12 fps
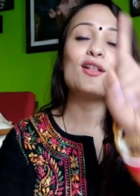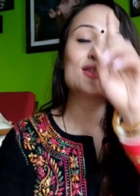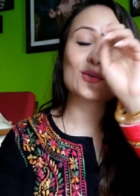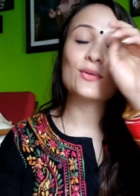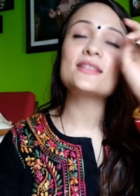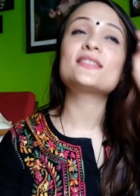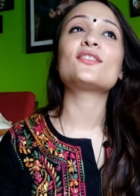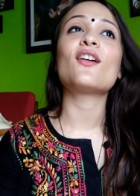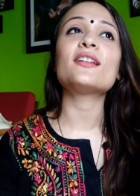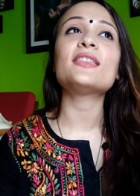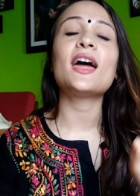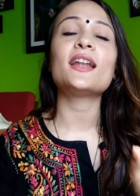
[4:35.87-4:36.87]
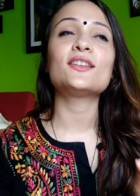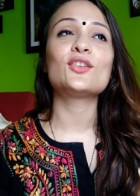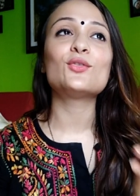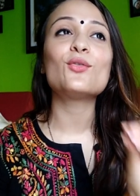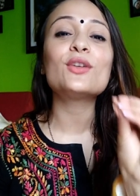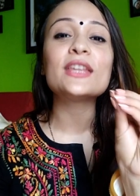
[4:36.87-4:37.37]
Also, it's not that
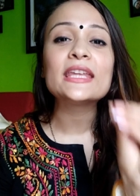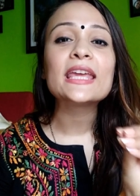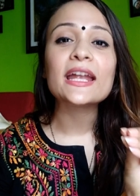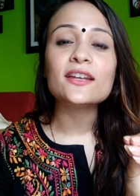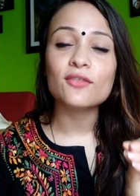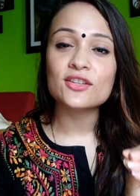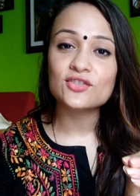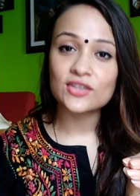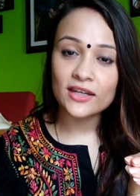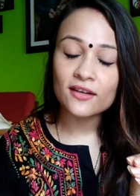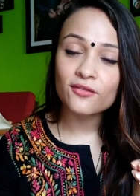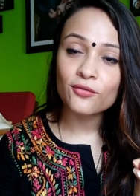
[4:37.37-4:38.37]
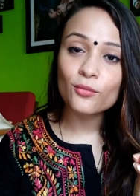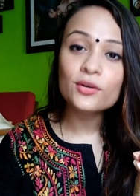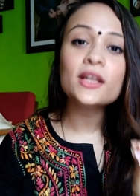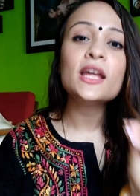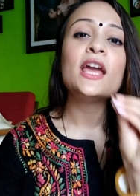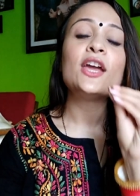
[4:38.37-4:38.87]
you don't get vegetarian
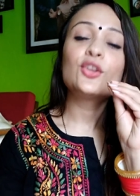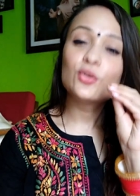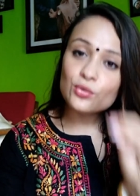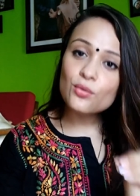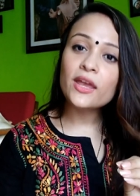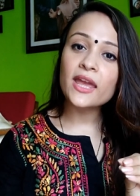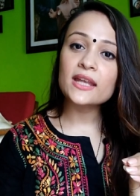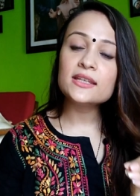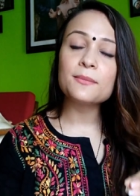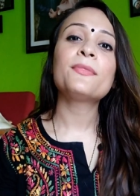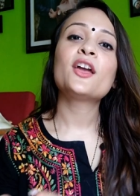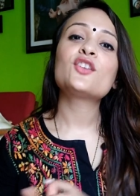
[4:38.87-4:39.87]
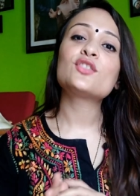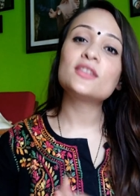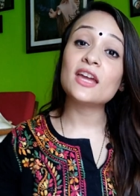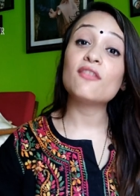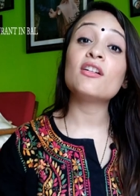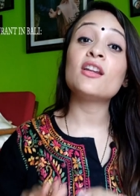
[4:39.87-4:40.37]
food. You do get. So
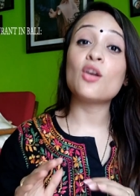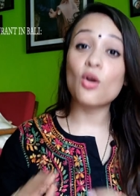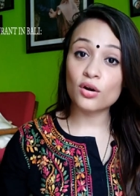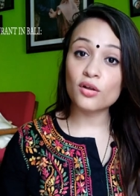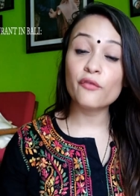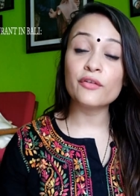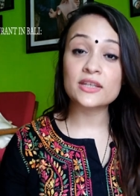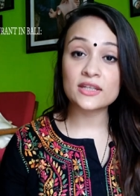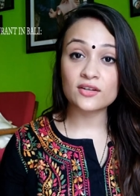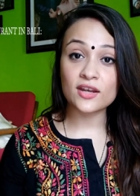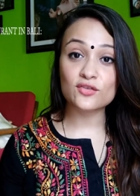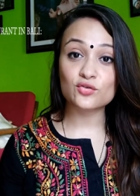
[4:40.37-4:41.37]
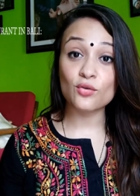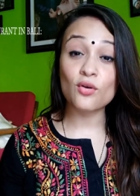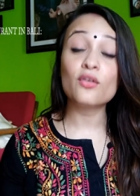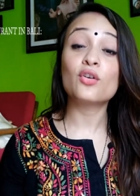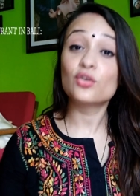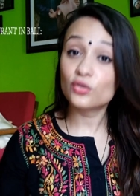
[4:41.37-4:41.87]
there were a lot of Indian
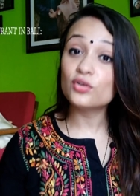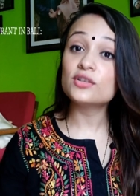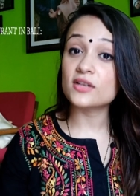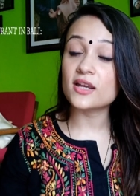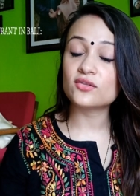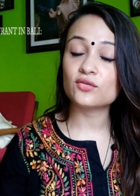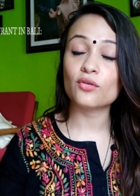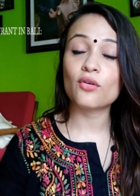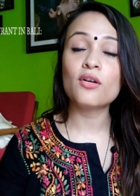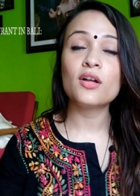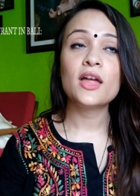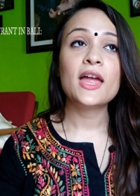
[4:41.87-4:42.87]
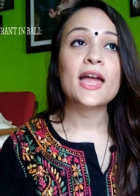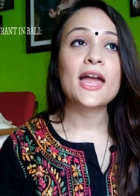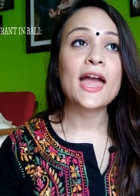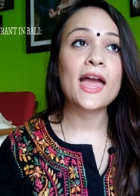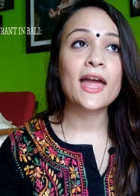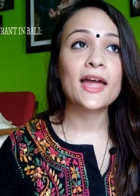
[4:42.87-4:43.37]
restaurants, good restaurants,
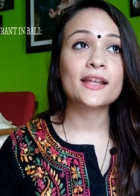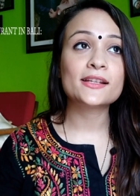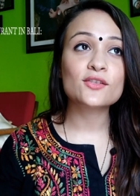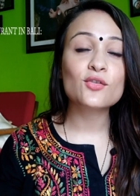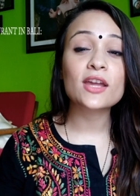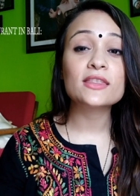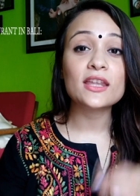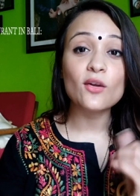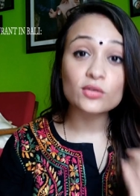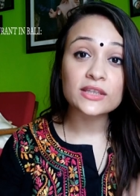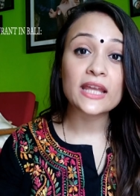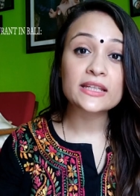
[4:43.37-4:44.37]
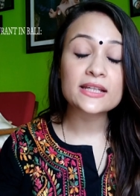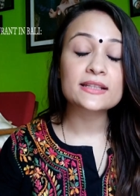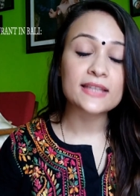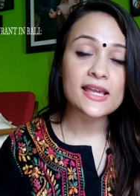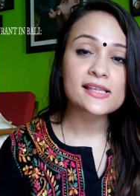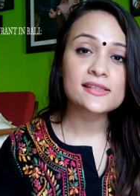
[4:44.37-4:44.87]
and you get that
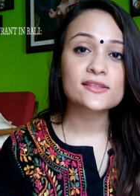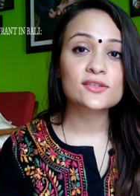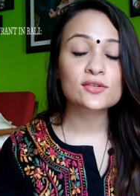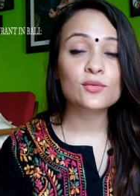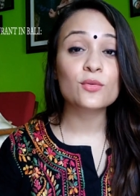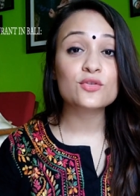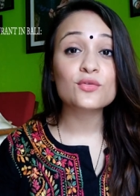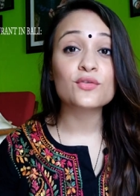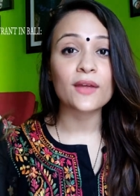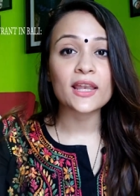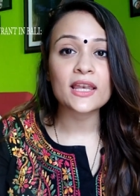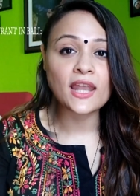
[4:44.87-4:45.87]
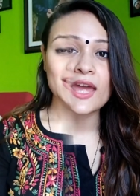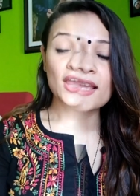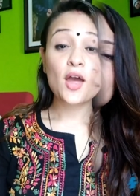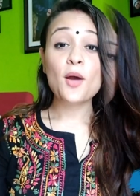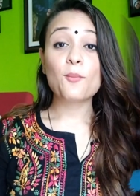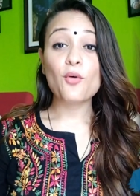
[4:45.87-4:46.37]
authentic taste, so which was very nice.
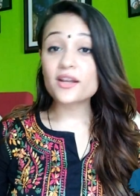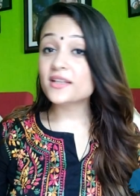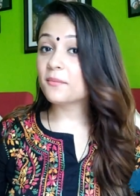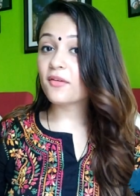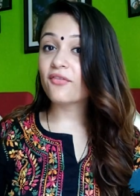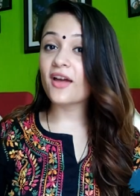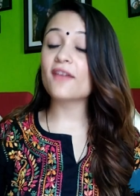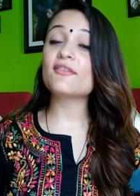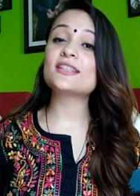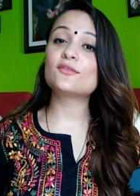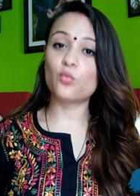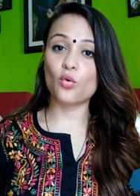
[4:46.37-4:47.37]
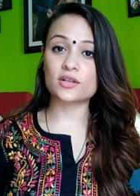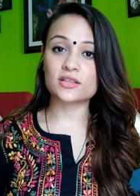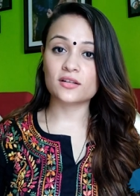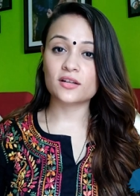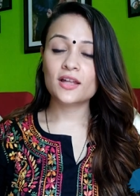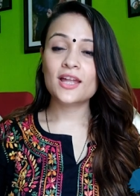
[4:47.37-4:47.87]
Point number 5 is
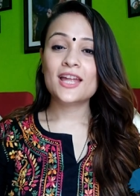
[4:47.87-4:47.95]
water.